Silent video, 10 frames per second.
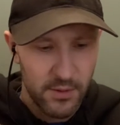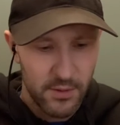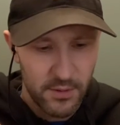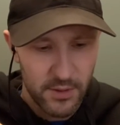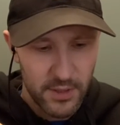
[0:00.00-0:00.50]

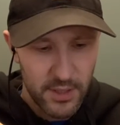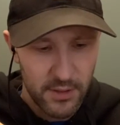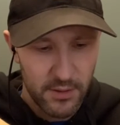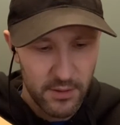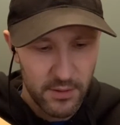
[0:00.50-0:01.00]
Looks like
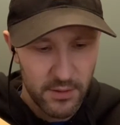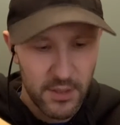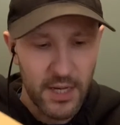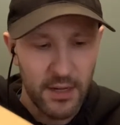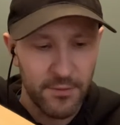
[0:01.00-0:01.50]

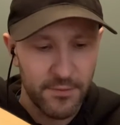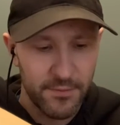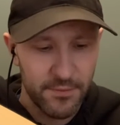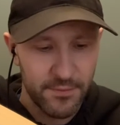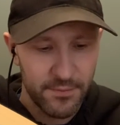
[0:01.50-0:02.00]

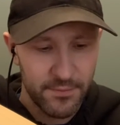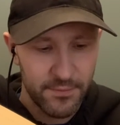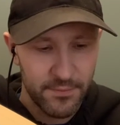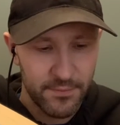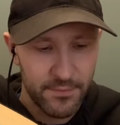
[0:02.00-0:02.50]

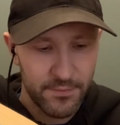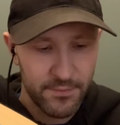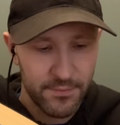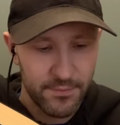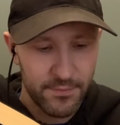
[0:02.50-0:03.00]

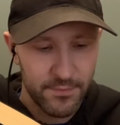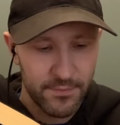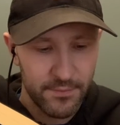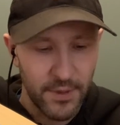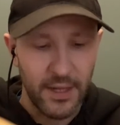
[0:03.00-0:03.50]

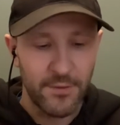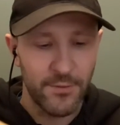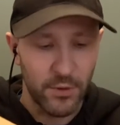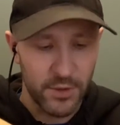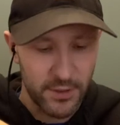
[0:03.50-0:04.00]

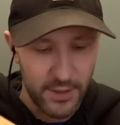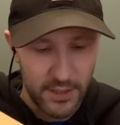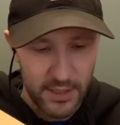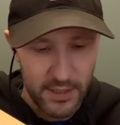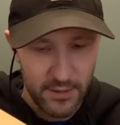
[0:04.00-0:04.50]
1984. Sorry,
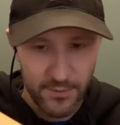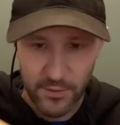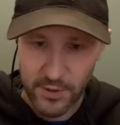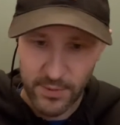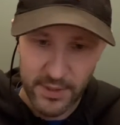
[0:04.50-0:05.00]
1984
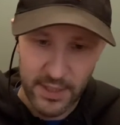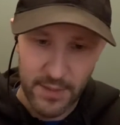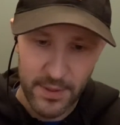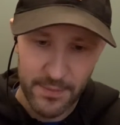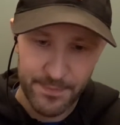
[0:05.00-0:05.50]
is when this came out.